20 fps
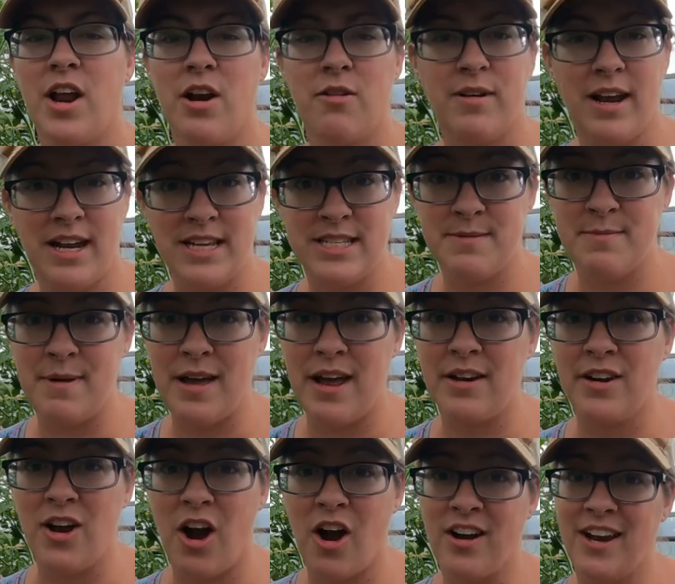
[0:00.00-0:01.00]
got a raised
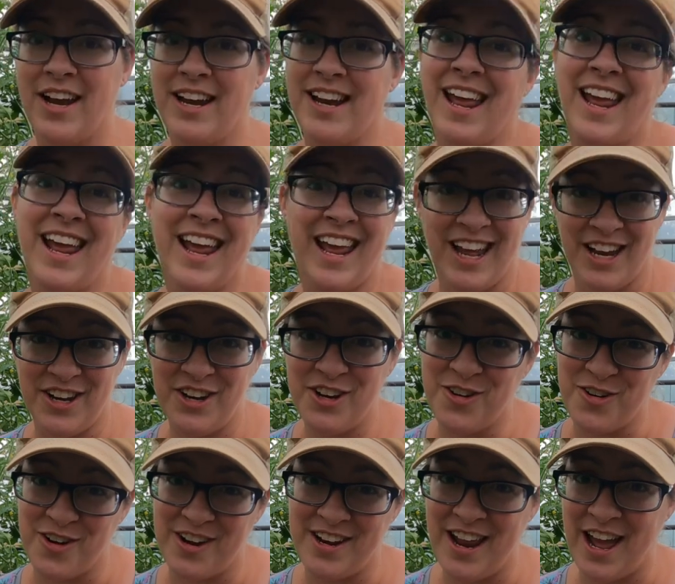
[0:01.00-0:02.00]
bed garden and a
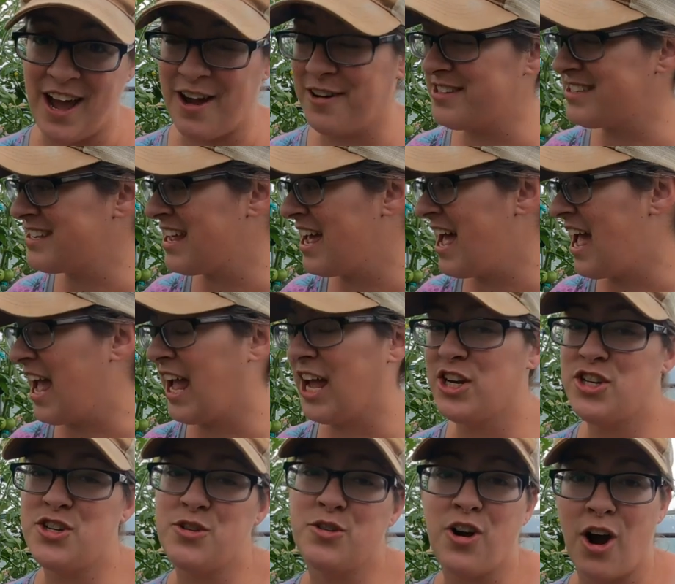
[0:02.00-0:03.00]
greenhouse,
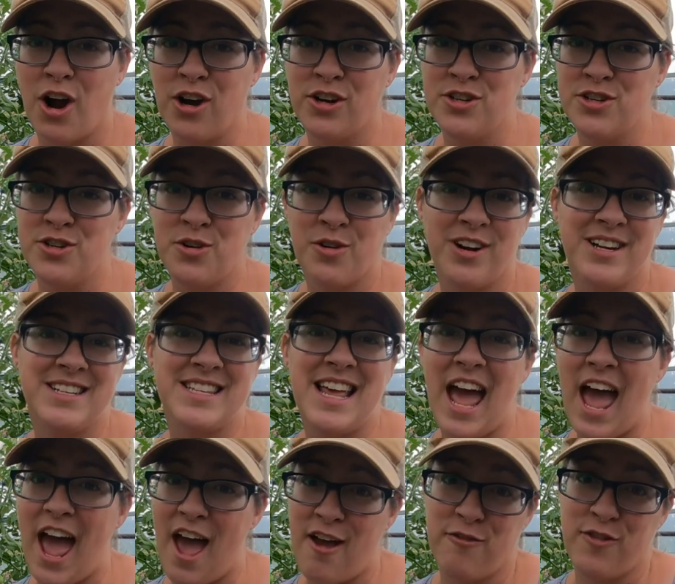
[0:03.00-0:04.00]
and do garden tours
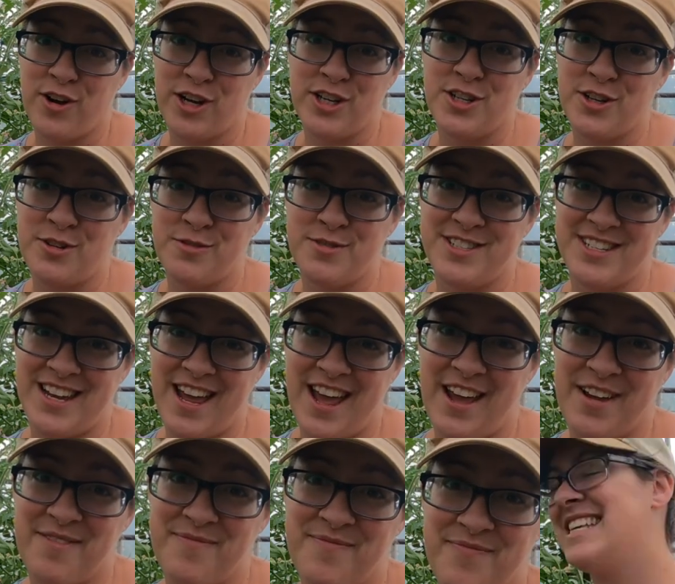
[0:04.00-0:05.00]
every
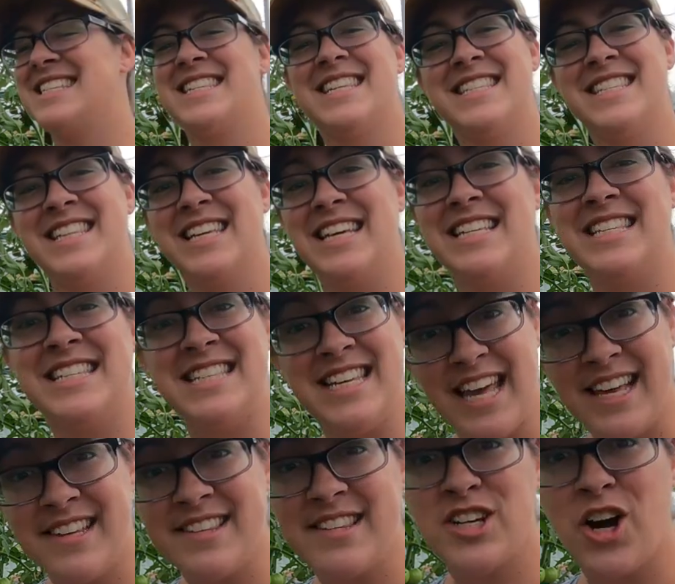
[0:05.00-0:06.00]
Tuesday. This is the
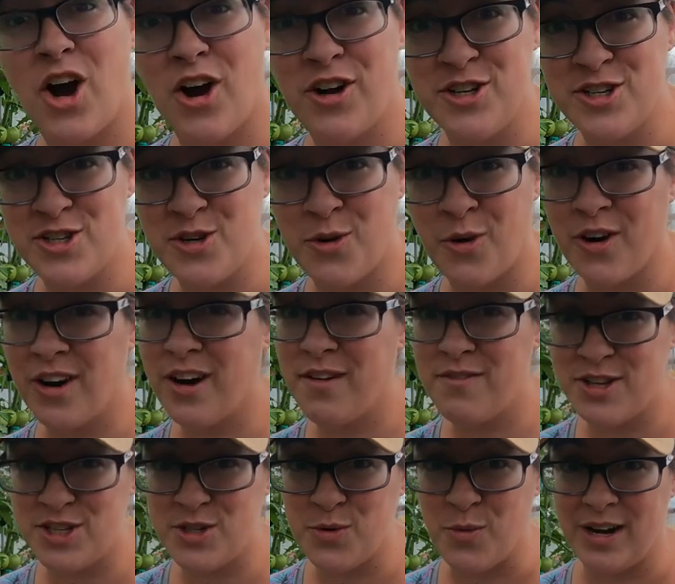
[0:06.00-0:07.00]
sixth garden tour
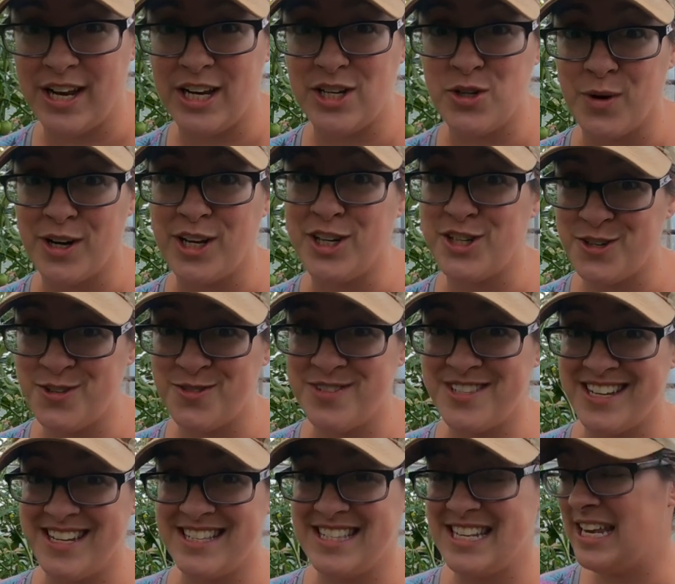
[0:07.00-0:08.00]
of the 2022
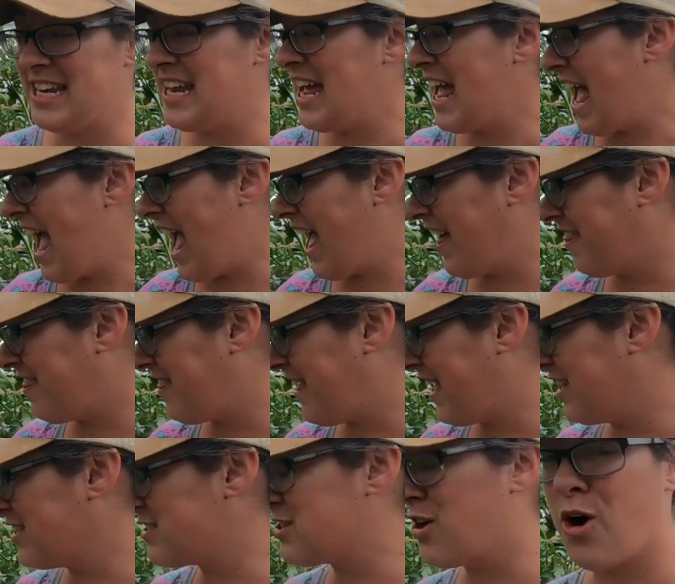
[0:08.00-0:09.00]
season, and
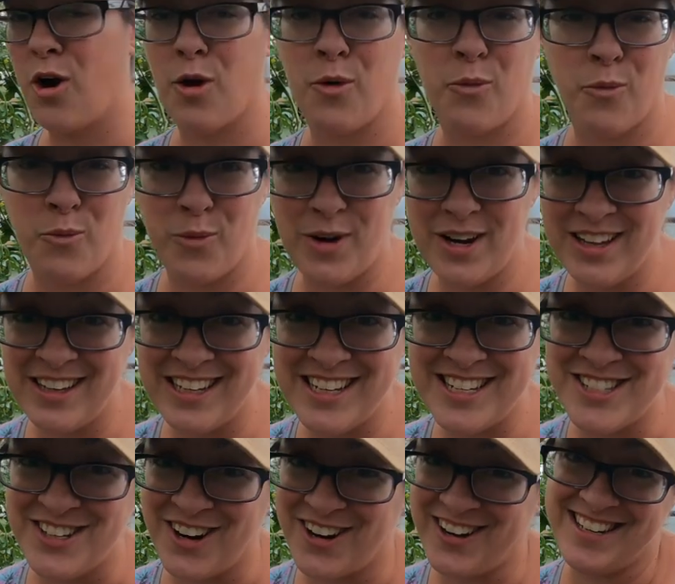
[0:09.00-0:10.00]
things are really
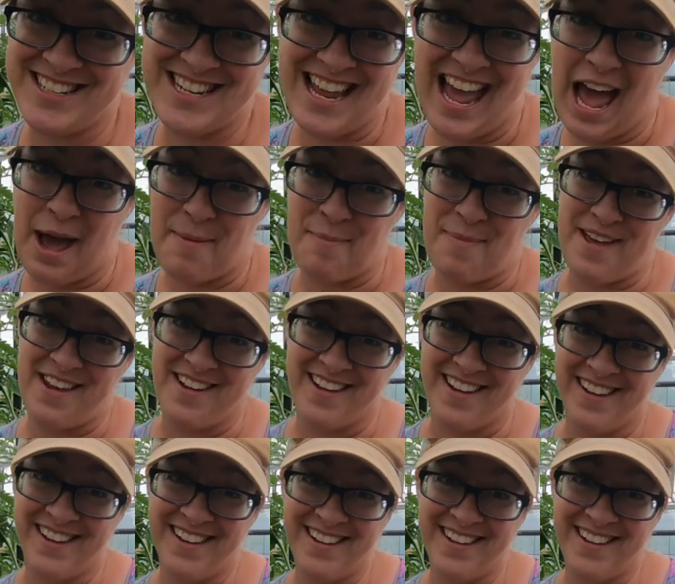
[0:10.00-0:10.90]
starting to happen.